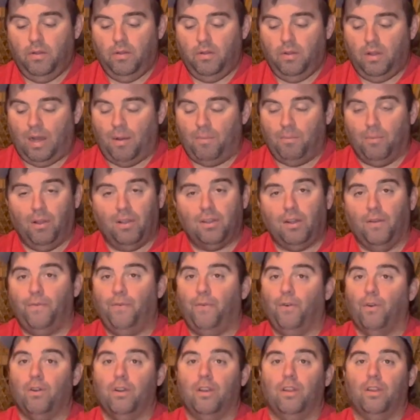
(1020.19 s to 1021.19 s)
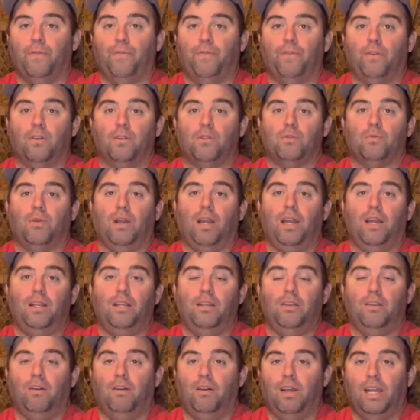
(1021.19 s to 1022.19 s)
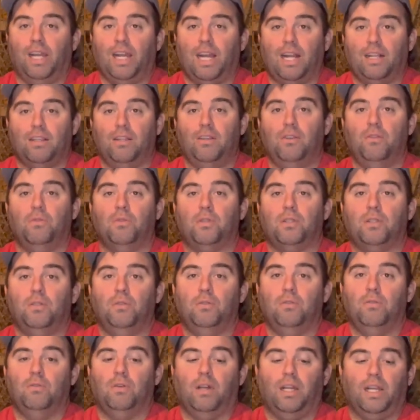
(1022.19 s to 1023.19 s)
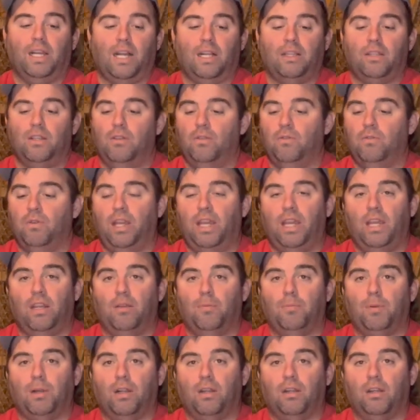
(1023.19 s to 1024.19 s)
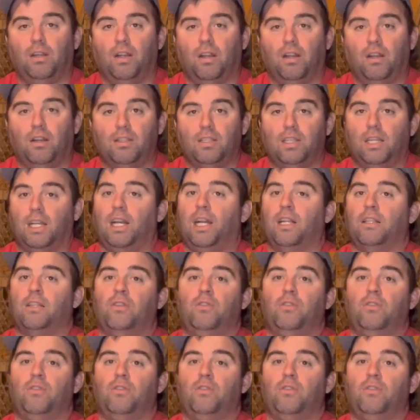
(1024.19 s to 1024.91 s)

looking forward to the first ride. You know, I got the new suit, I got the new handlebar guards, I got the